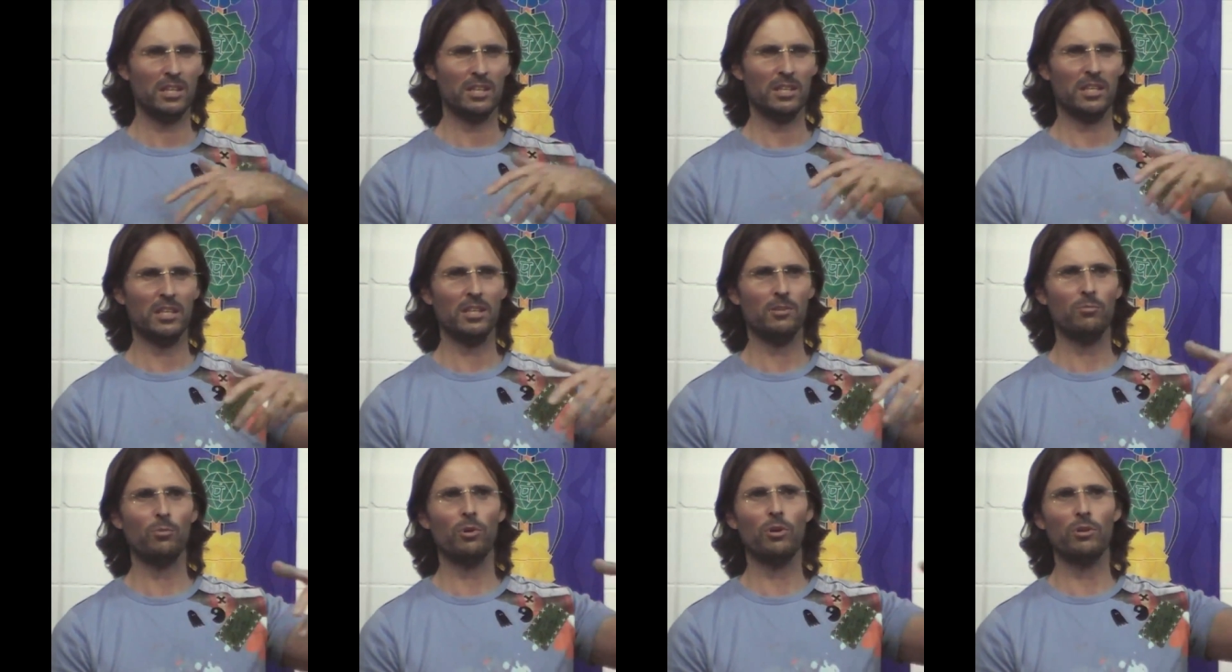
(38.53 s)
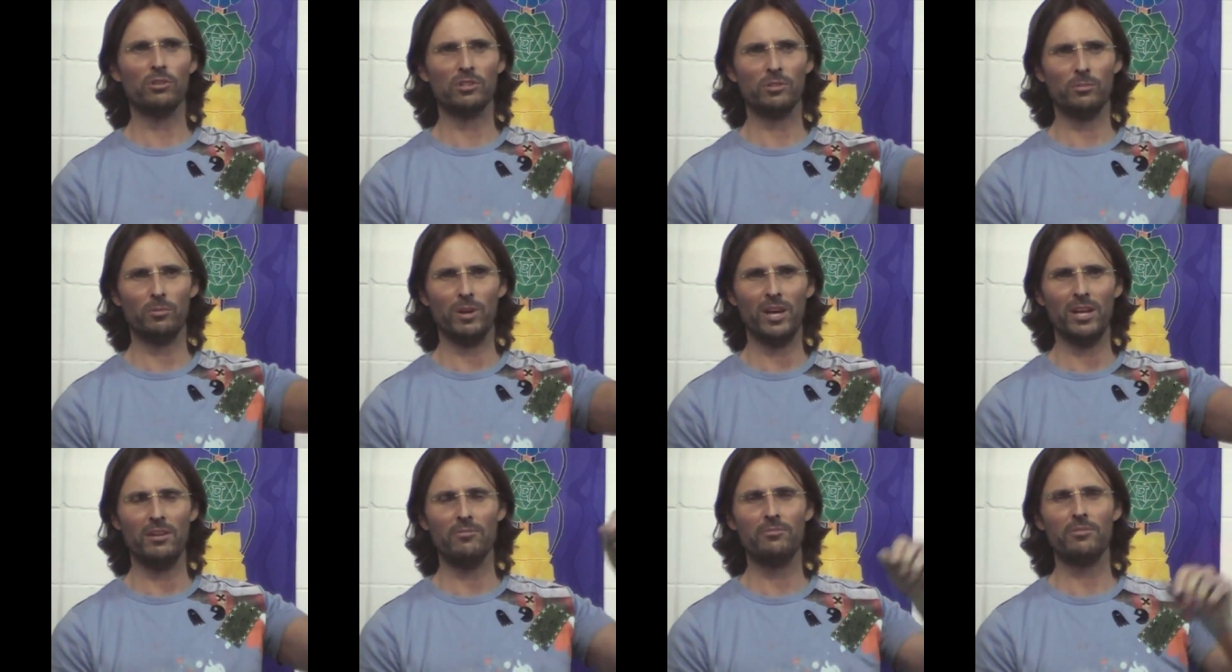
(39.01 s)
and he walked
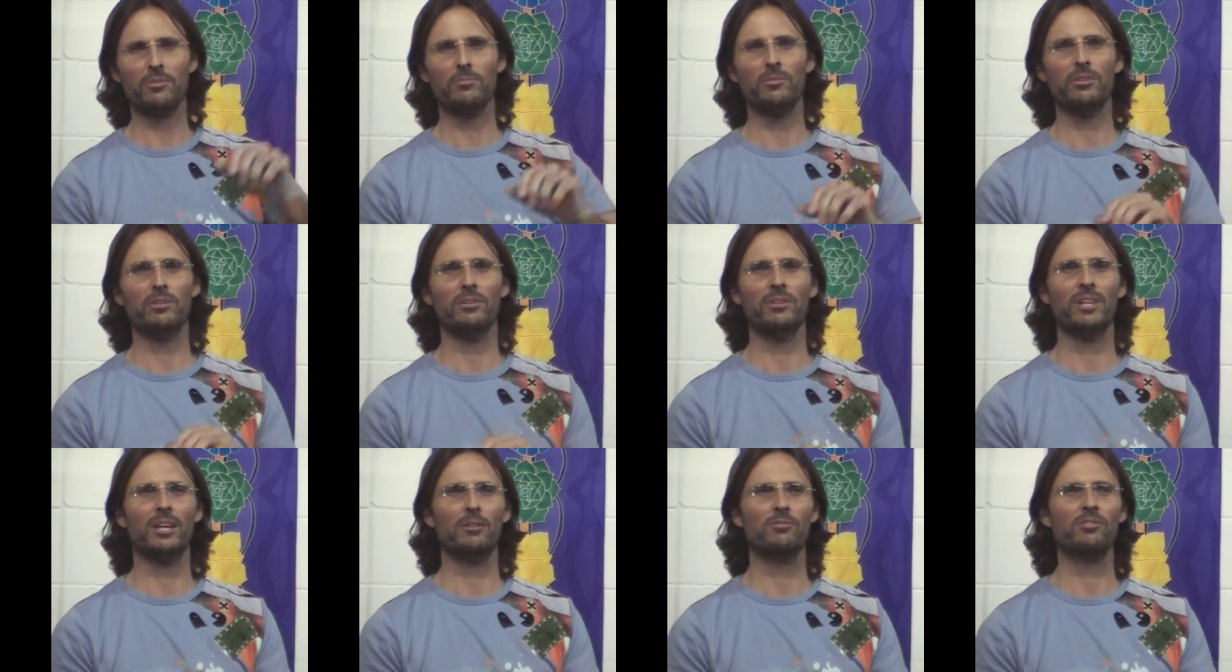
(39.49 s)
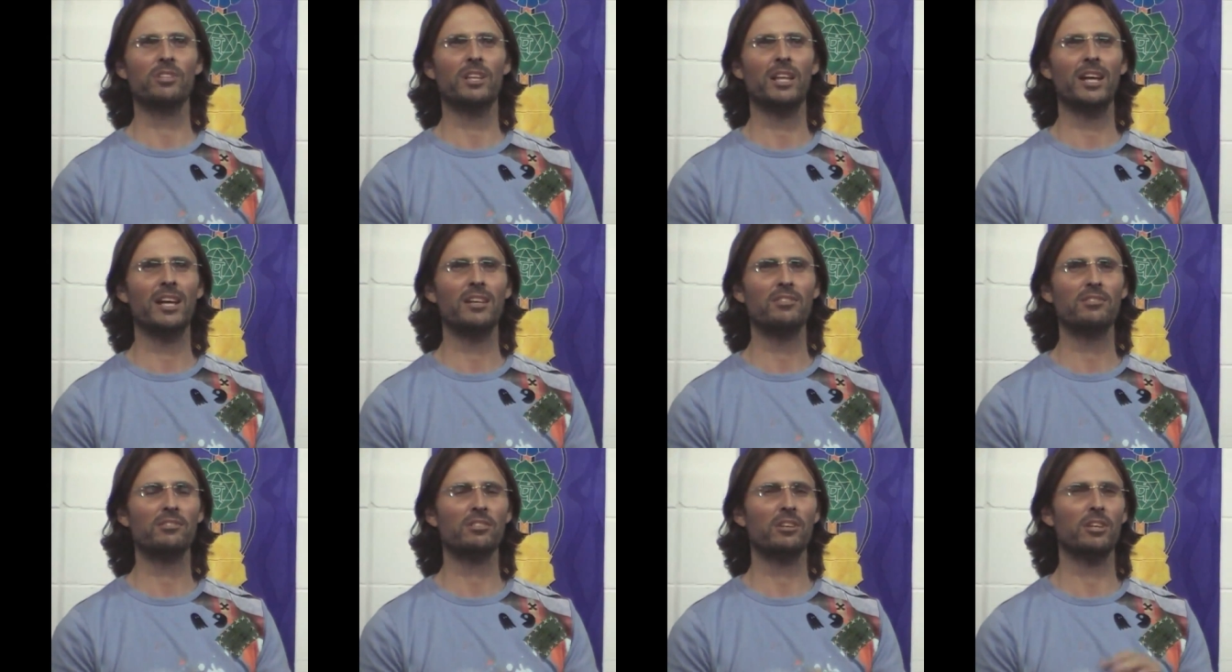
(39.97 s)
away from her, and that was the
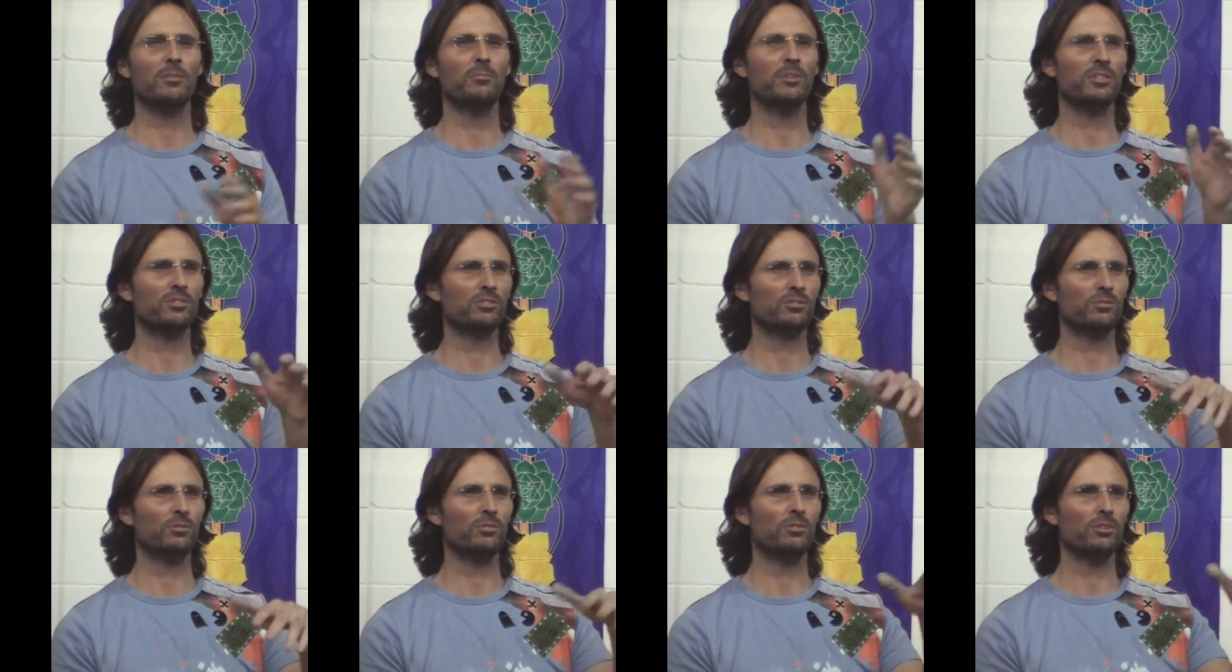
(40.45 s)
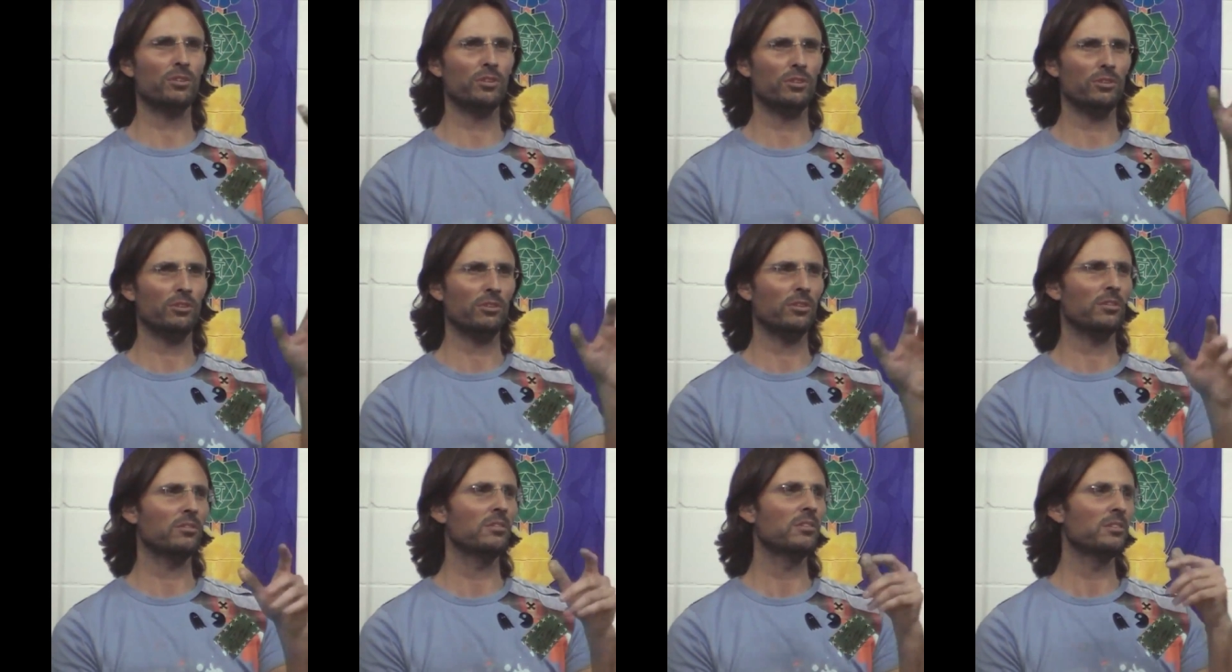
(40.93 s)
last time he saw
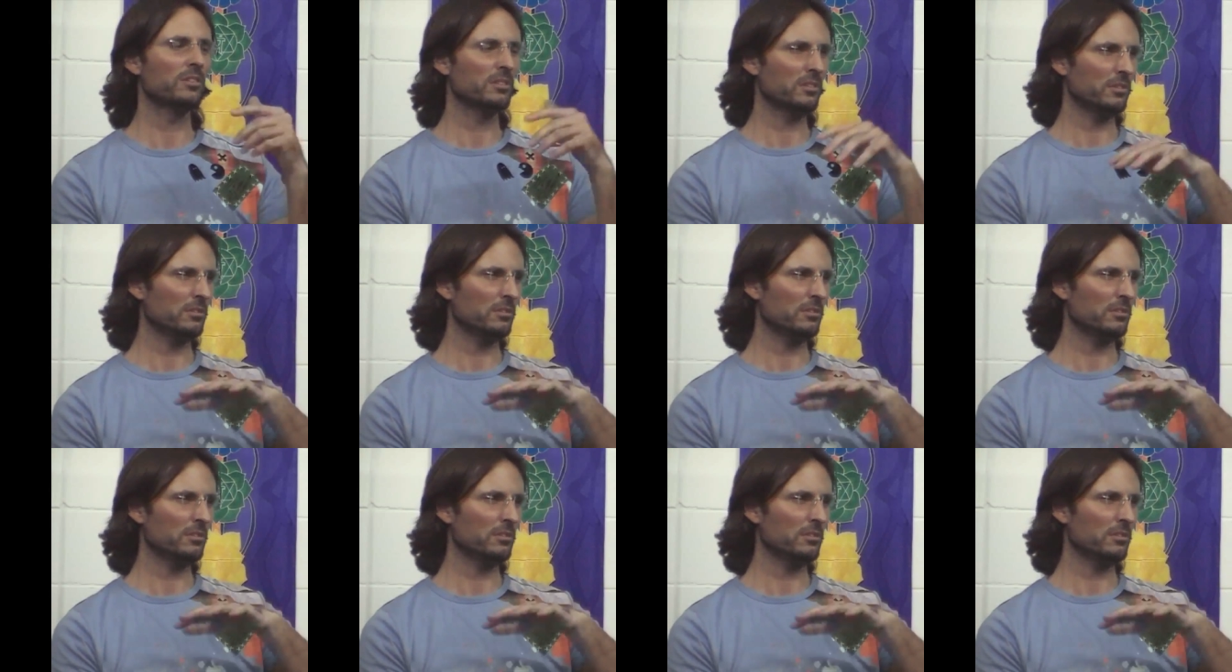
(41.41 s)
her